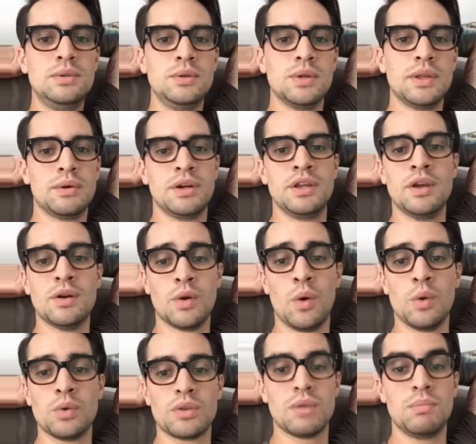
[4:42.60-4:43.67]
well, they were a year
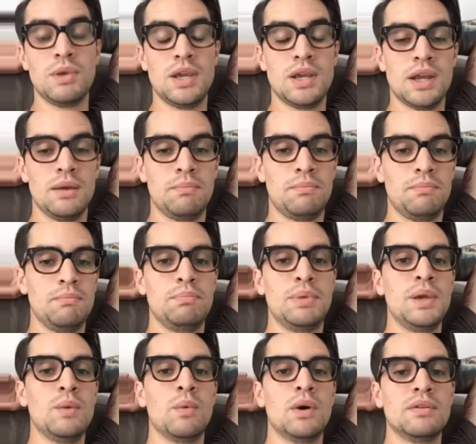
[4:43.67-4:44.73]
older than me, and I
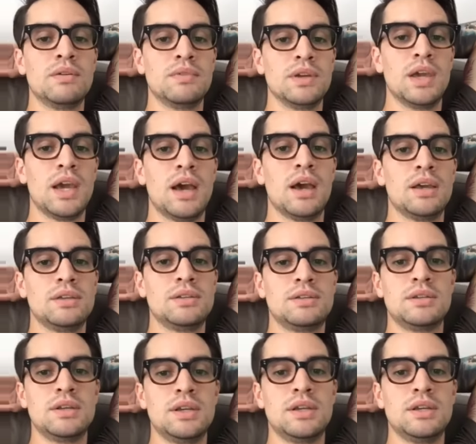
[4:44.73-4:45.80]
beat one of the
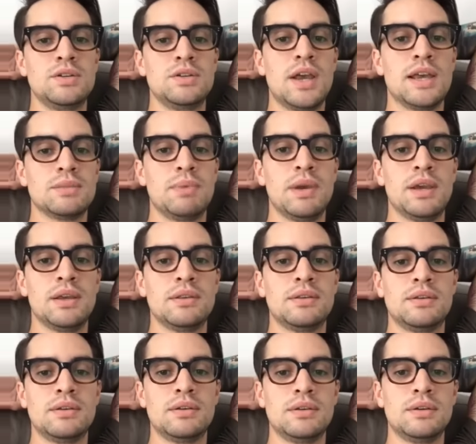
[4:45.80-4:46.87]
guys in jazz
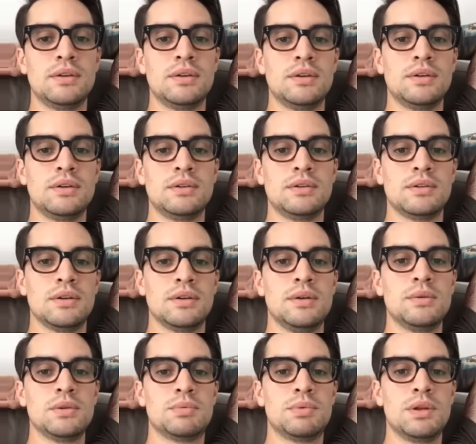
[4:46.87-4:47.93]
band.
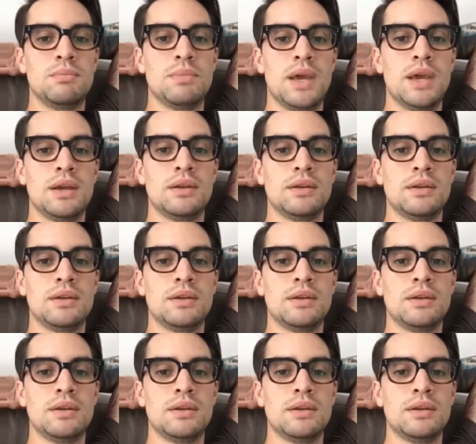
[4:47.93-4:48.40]
It's pretty bad.